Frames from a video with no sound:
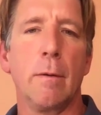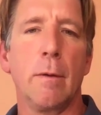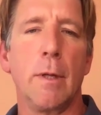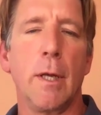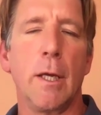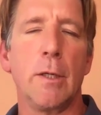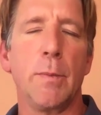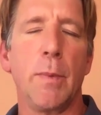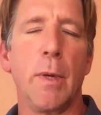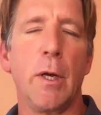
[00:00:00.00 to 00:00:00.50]

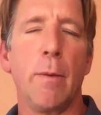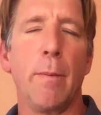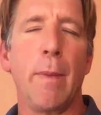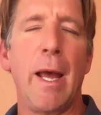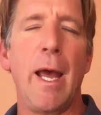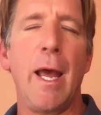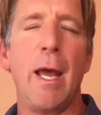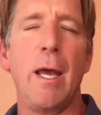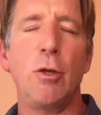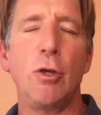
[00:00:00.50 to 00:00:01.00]
Things become
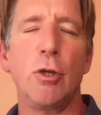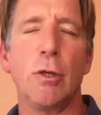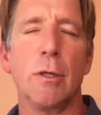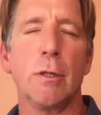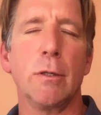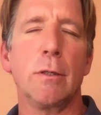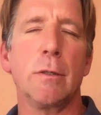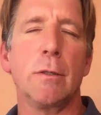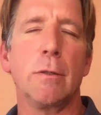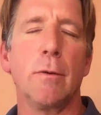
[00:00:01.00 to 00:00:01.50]

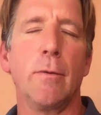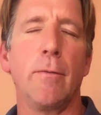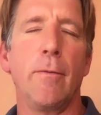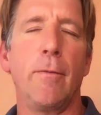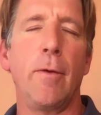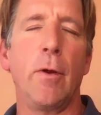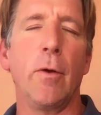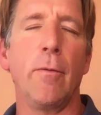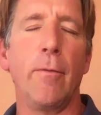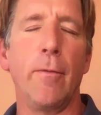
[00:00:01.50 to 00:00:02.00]
anxious or
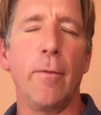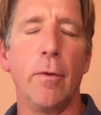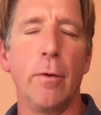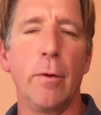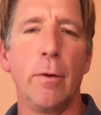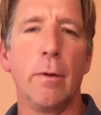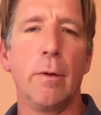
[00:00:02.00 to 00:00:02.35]
fearful.